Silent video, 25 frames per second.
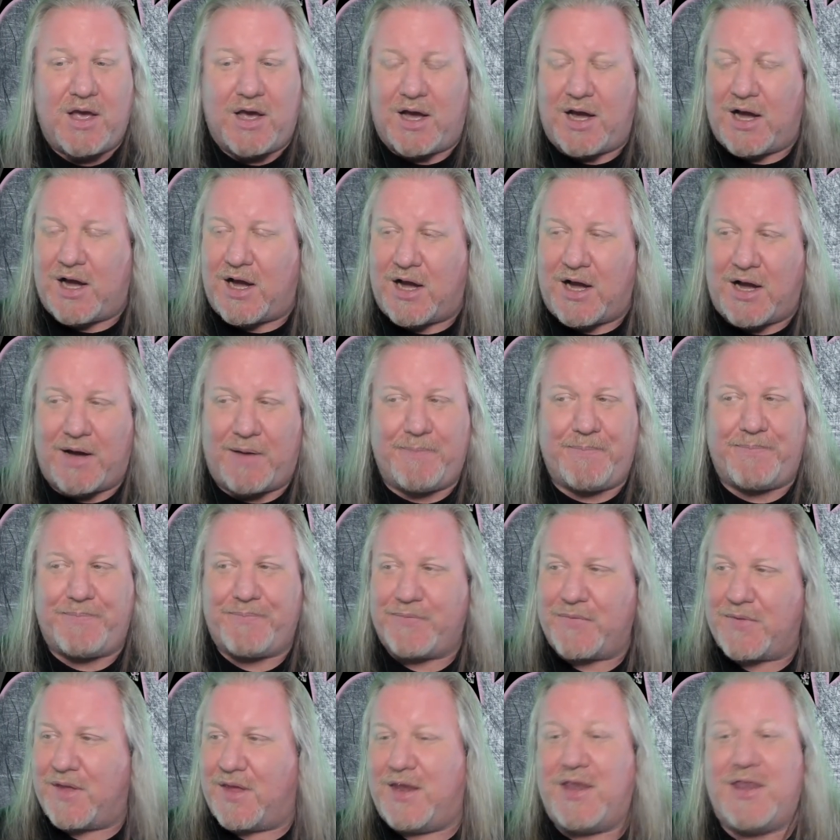
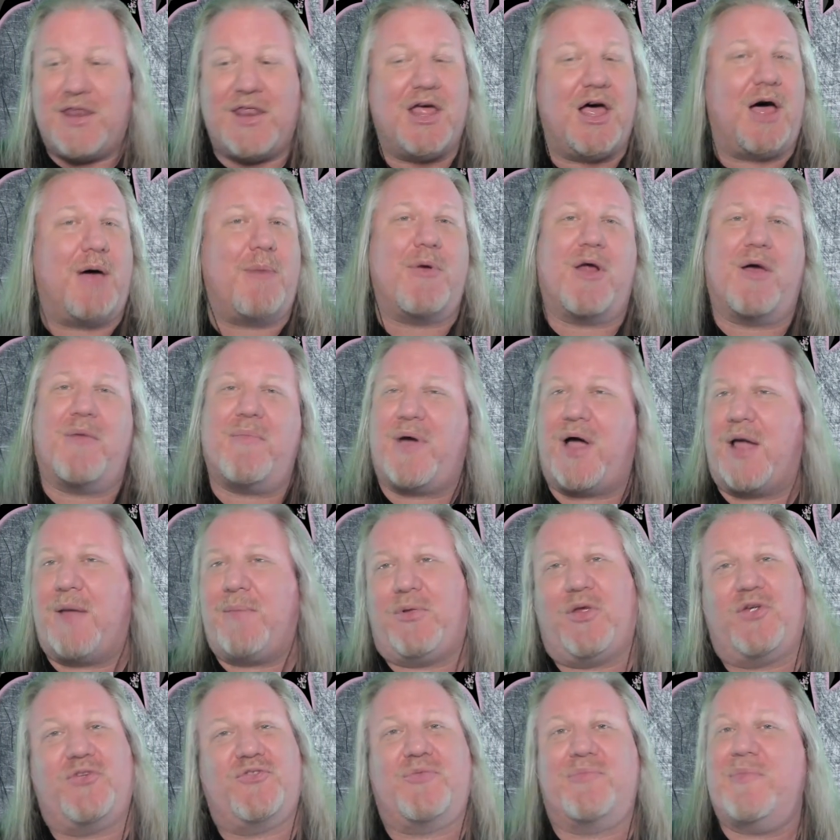Number of mind
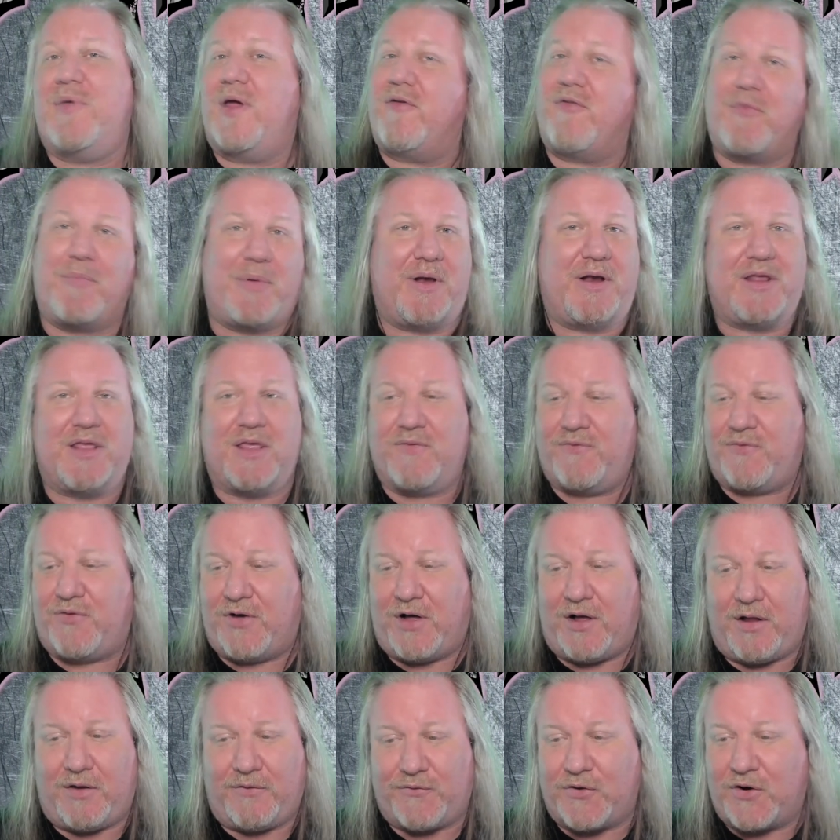blows from everybody
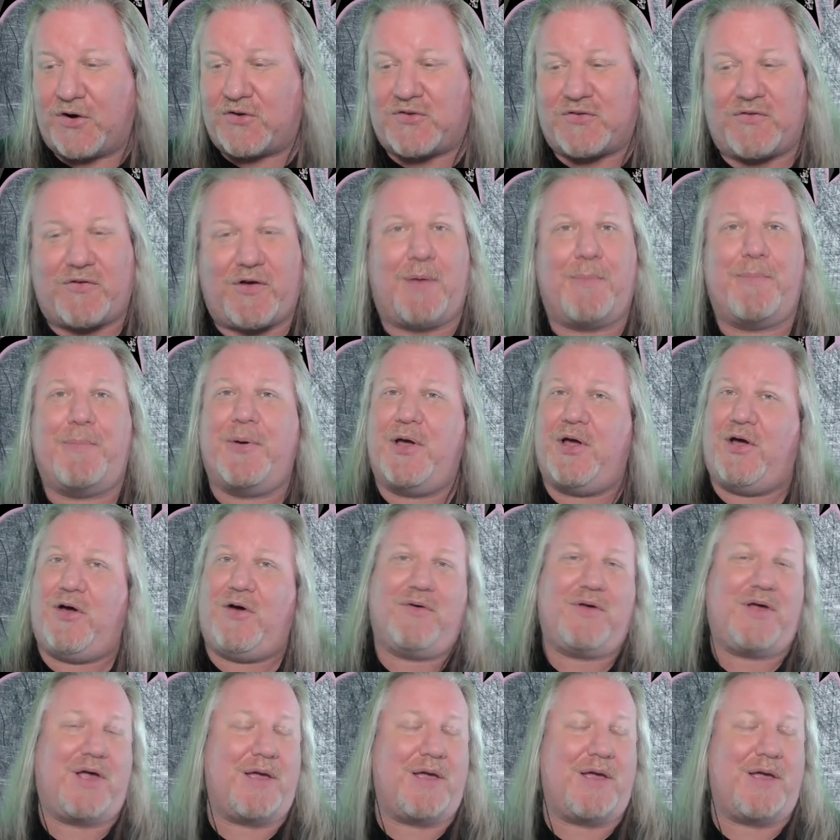involved. First of all, Bo.